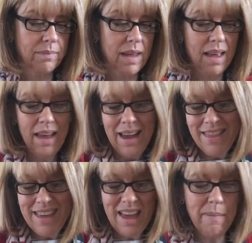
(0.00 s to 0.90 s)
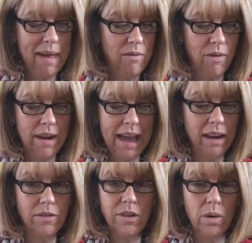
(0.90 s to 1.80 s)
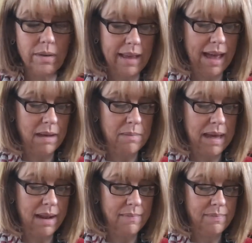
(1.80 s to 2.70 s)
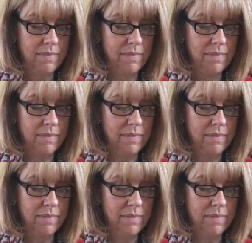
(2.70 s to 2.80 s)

I think I may have run out of jokes, I admit.